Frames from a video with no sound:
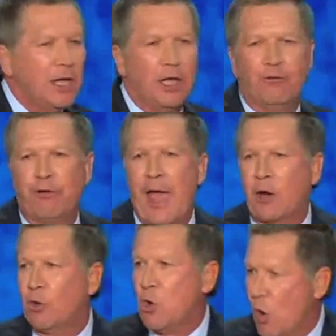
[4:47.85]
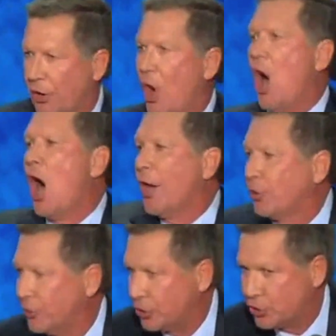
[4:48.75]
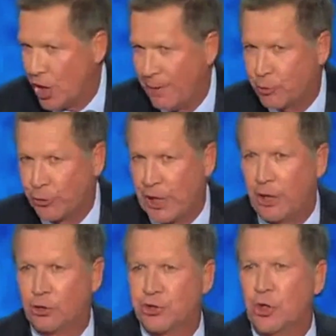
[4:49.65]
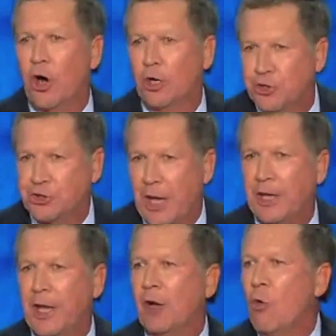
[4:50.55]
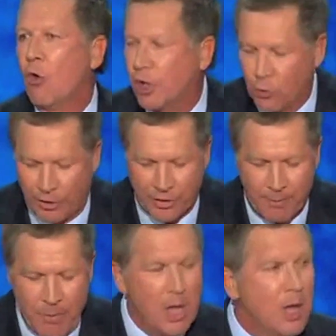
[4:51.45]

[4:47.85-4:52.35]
In fact, we want to honor the job creators in our state and work with them